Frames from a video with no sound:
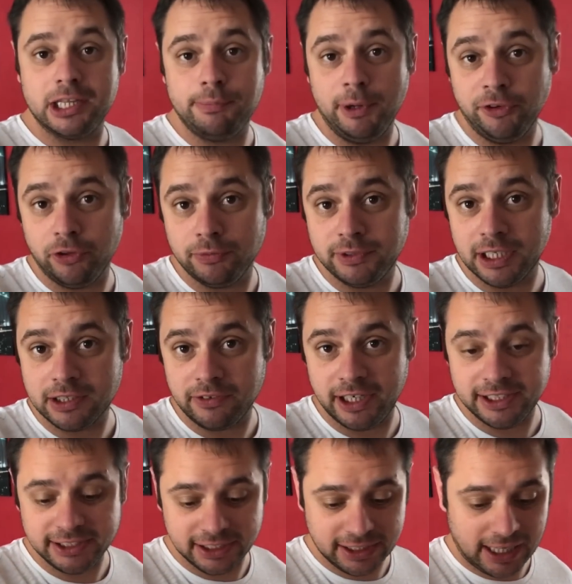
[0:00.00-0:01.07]
to get the bedrooms
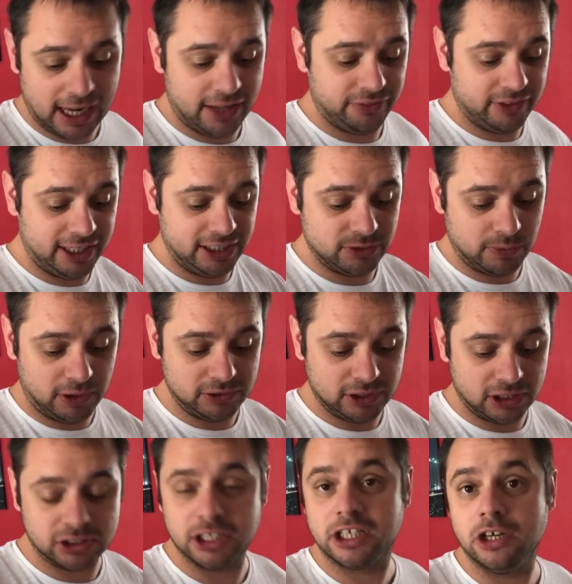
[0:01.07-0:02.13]
decorated and these ones
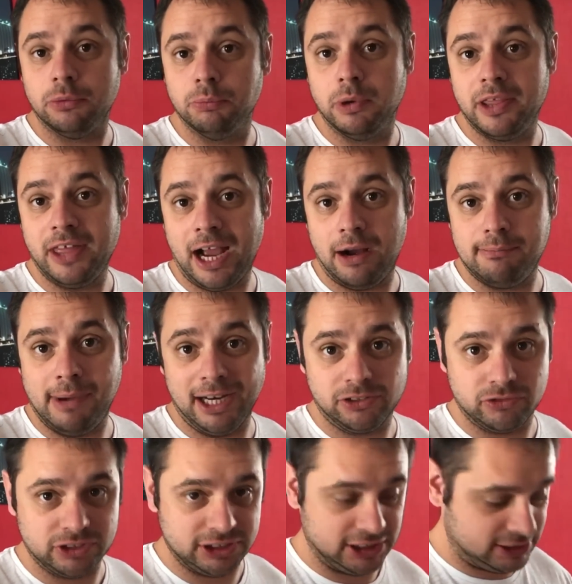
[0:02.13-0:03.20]
actually come without
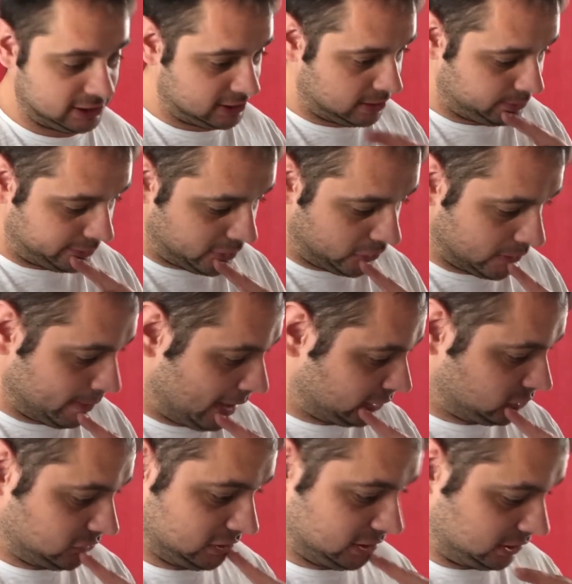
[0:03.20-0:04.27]
mattresses so we've got the
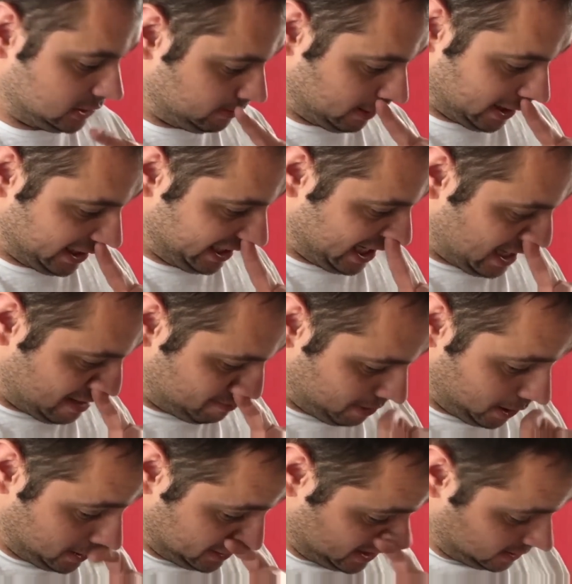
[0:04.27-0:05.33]
mattresses to buy yet
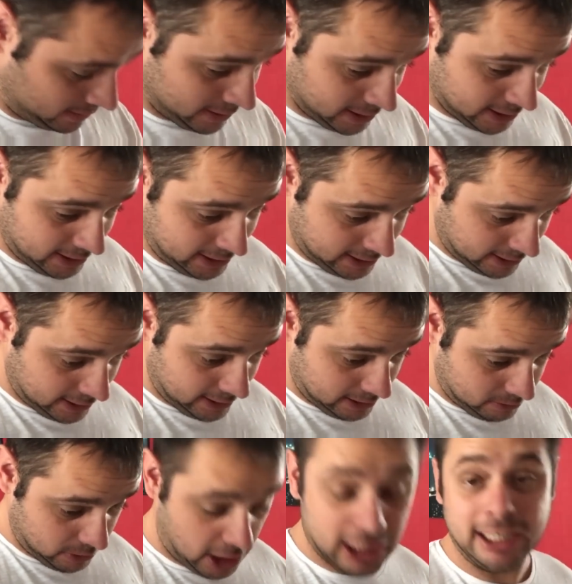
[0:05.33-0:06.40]
but
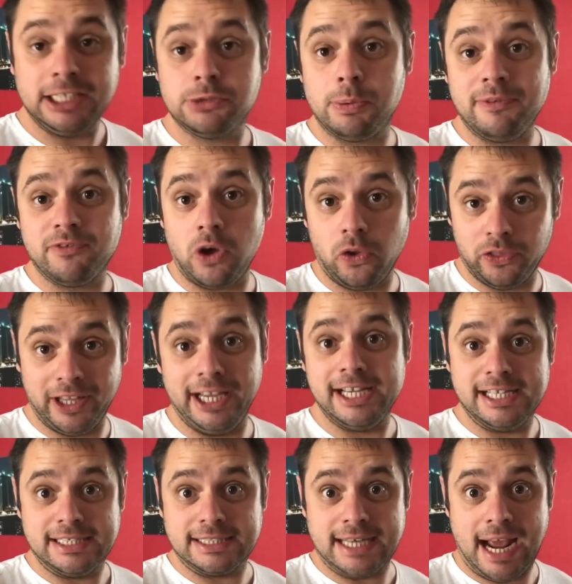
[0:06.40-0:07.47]
at least we've got
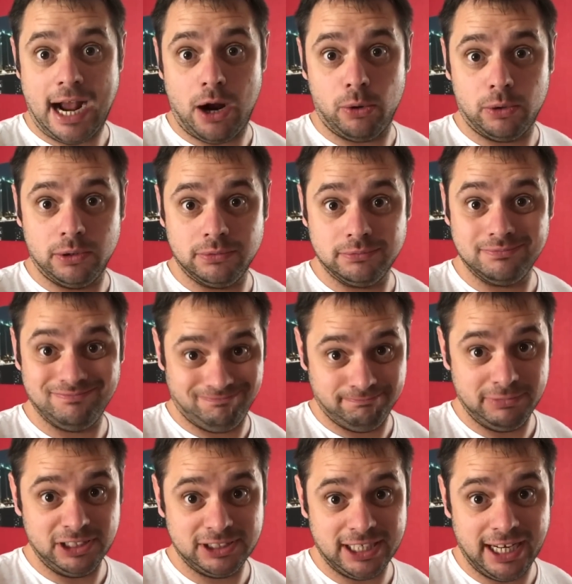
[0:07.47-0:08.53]
these now
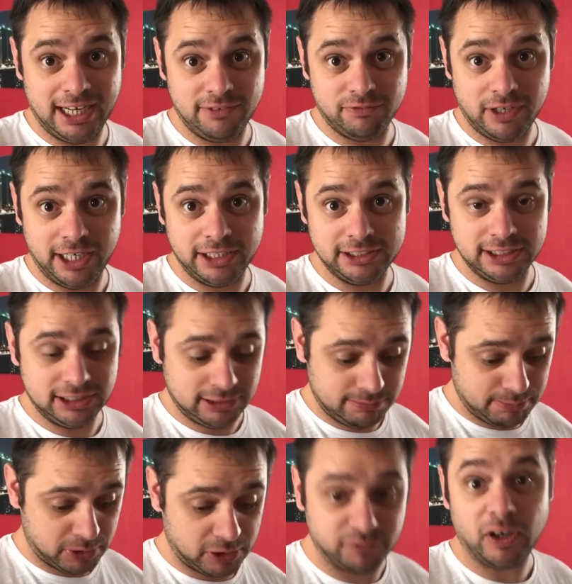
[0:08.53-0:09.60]
been saying it for ages
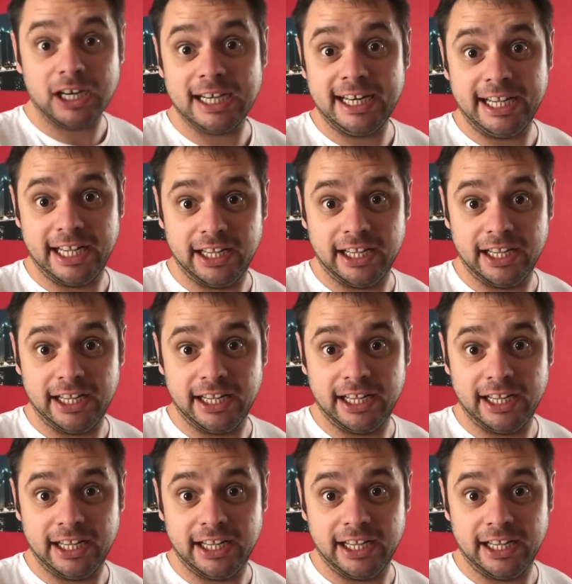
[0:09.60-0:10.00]
but they're finally